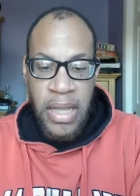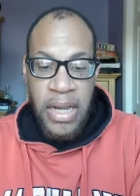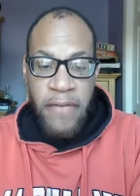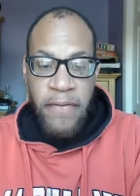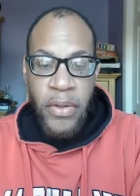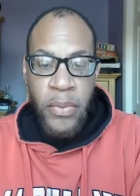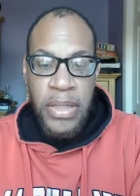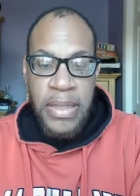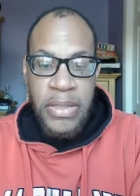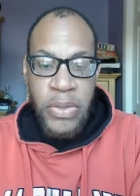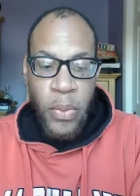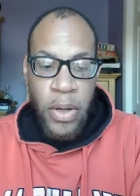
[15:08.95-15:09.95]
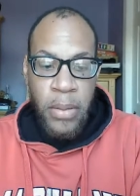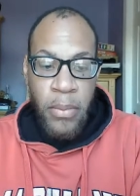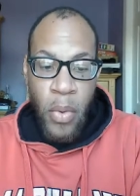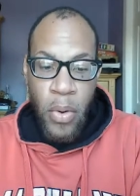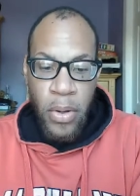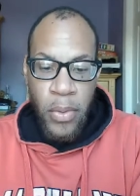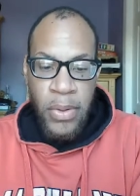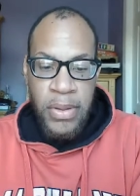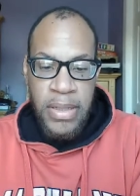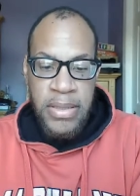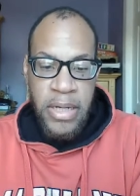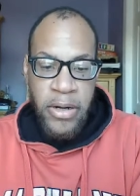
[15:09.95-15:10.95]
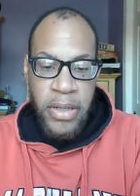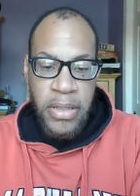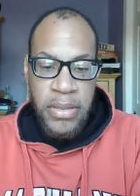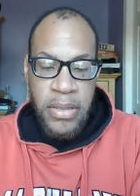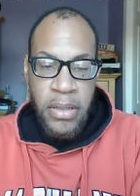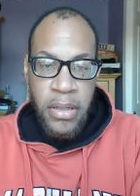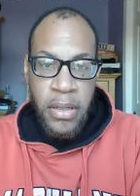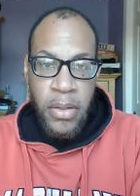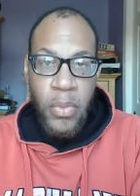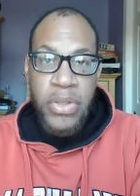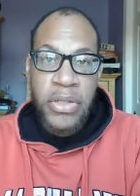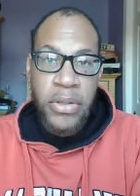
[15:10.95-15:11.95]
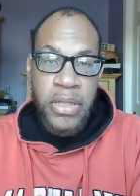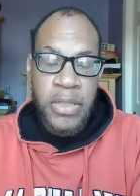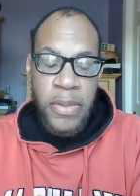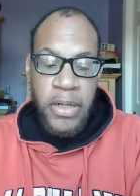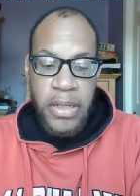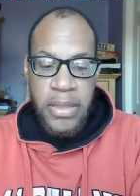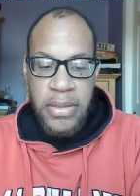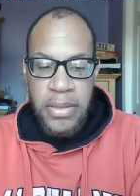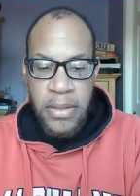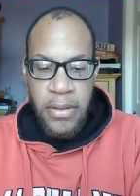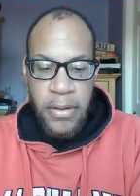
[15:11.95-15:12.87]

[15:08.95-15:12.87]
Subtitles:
and I feel we need to work more on these areas. What's your experience?